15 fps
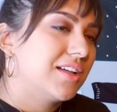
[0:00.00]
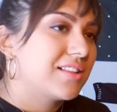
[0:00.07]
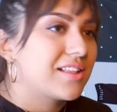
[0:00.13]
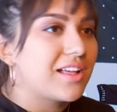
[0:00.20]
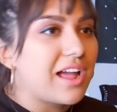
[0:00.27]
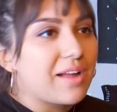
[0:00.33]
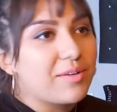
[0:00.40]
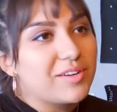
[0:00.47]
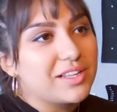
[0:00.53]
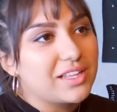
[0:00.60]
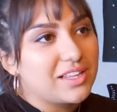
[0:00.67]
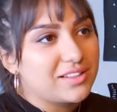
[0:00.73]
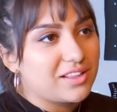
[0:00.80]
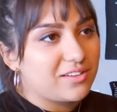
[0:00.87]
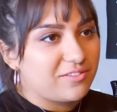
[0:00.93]
But I
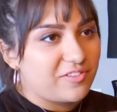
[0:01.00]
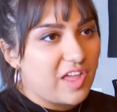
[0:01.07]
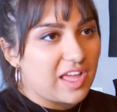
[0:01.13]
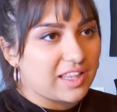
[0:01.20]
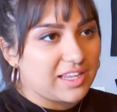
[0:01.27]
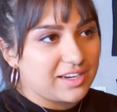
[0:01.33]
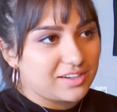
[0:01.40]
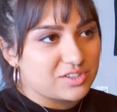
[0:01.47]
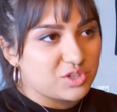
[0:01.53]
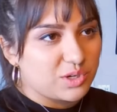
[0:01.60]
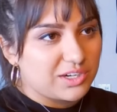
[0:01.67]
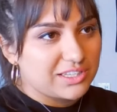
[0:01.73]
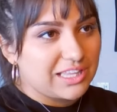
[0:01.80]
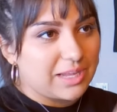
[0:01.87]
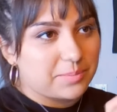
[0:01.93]
really like that effect, like a
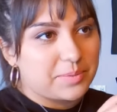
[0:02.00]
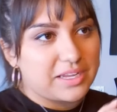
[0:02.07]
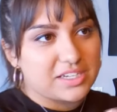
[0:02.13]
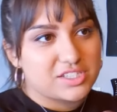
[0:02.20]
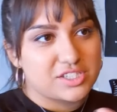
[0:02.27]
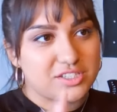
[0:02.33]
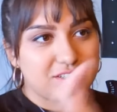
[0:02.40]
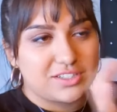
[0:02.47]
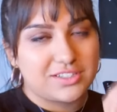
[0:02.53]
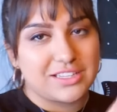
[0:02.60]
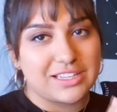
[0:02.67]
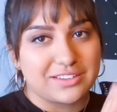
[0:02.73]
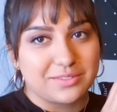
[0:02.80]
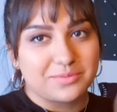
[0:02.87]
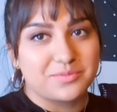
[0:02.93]
torn like picture, and
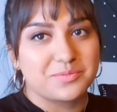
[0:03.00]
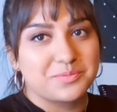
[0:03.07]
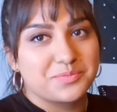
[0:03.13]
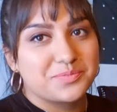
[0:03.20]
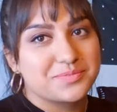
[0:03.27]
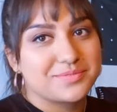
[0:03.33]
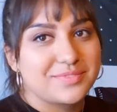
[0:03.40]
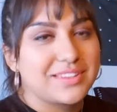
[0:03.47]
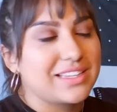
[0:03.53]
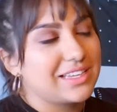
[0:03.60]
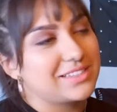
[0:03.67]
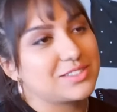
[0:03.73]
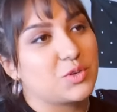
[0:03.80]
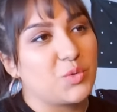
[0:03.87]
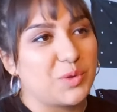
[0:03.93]
then it,
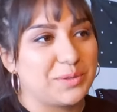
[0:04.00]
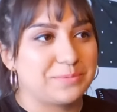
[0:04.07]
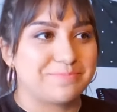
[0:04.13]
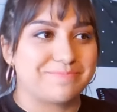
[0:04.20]
it's cool.